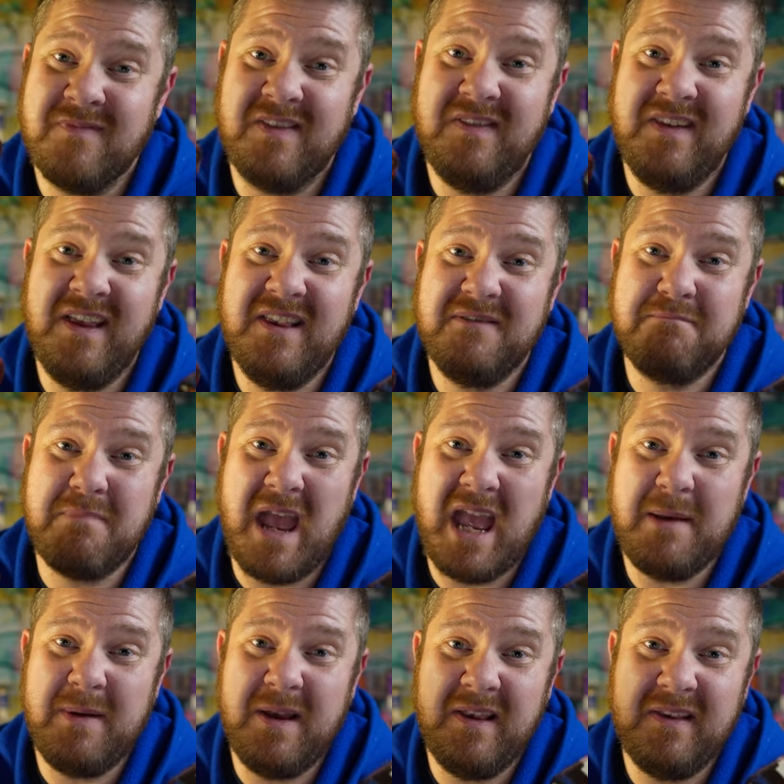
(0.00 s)
these
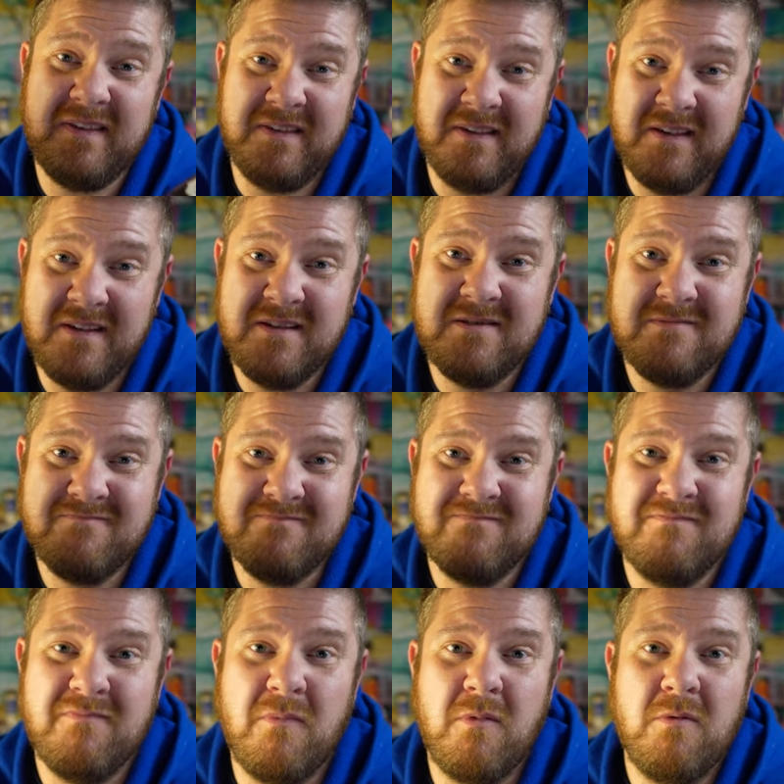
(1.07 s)
babies
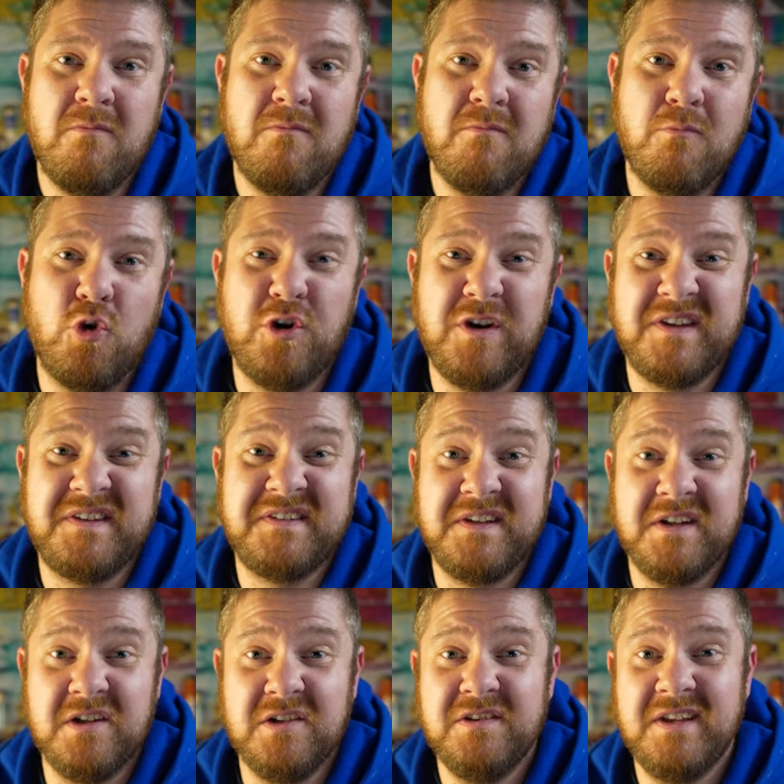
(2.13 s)
were
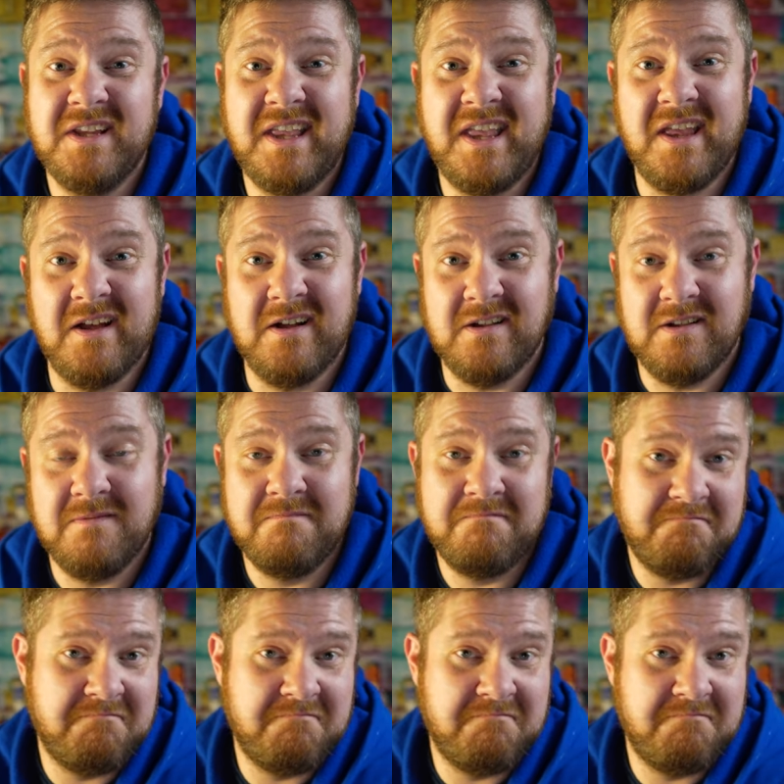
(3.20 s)
distilled to kill.